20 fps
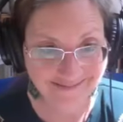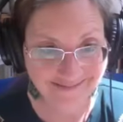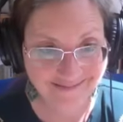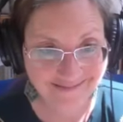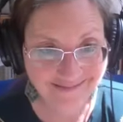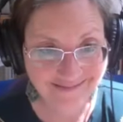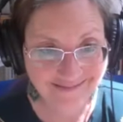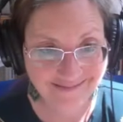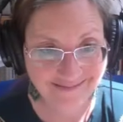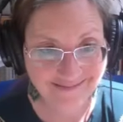
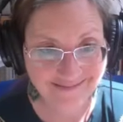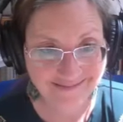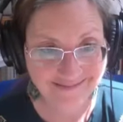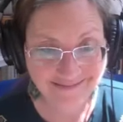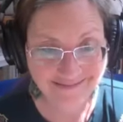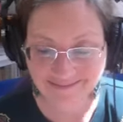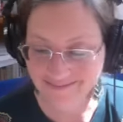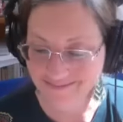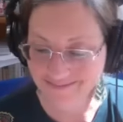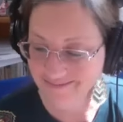What else
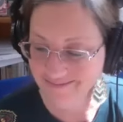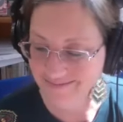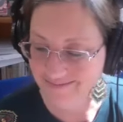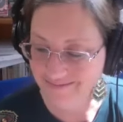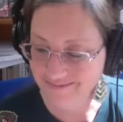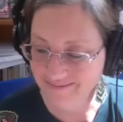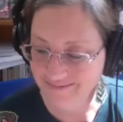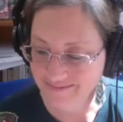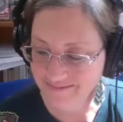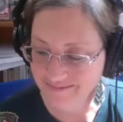have I
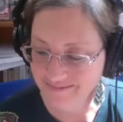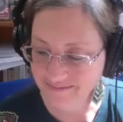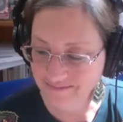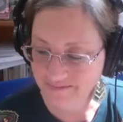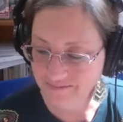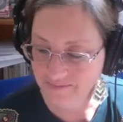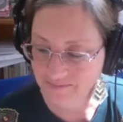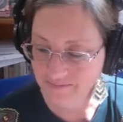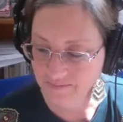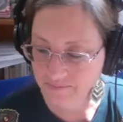done? I've
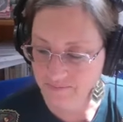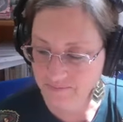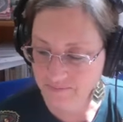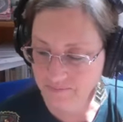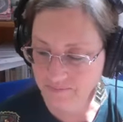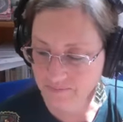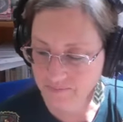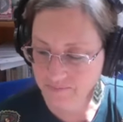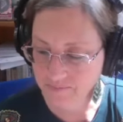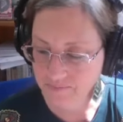done
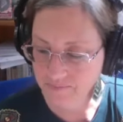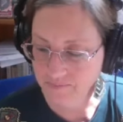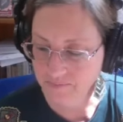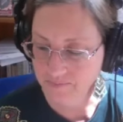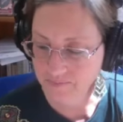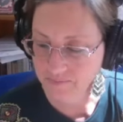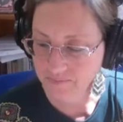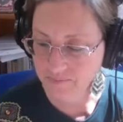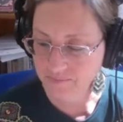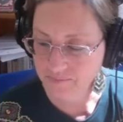dream